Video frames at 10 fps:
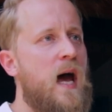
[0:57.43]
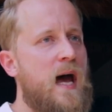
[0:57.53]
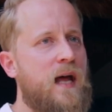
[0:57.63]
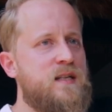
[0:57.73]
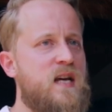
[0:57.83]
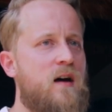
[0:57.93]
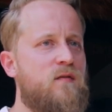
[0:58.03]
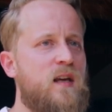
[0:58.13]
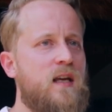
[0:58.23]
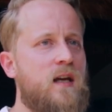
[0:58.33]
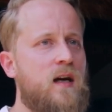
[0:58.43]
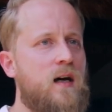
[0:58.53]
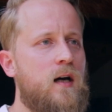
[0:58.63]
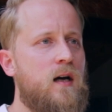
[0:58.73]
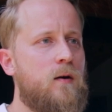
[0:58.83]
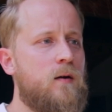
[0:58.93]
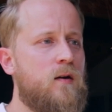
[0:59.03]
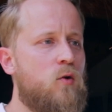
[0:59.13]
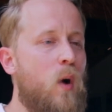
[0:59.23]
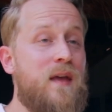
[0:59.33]
and having
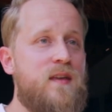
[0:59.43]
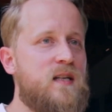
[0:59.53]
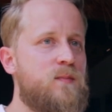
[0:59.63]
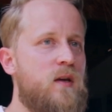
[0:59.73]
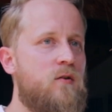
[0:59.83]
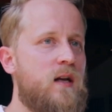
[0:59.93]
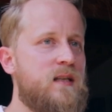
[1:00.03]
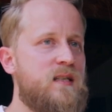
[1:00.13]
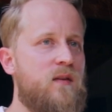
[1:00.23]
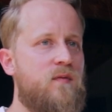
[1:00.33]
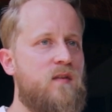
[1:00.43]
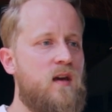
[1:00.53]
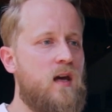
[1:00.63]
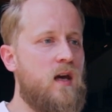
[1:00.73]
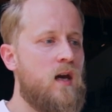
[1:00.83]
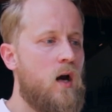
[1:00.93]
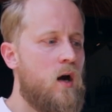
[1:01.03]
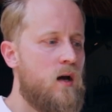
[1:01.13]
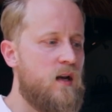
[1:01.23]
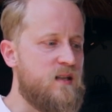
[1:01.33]
quite the experience in the,
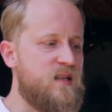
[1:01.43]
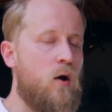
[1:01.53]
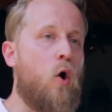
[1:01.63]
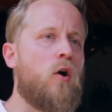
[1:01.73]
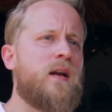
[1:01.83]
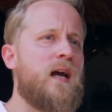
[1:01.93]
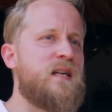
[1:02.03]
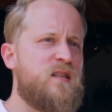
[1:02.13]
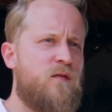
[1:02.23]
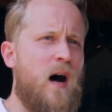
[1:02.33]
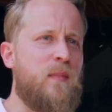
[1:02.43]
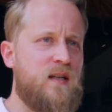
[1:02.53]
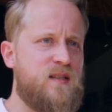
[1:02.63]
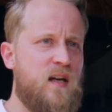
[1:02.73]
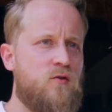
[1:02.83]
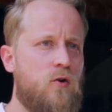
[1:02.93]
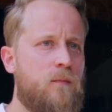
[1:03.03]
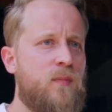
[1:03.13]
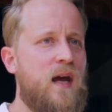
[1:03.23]
let's say, organized farming sector.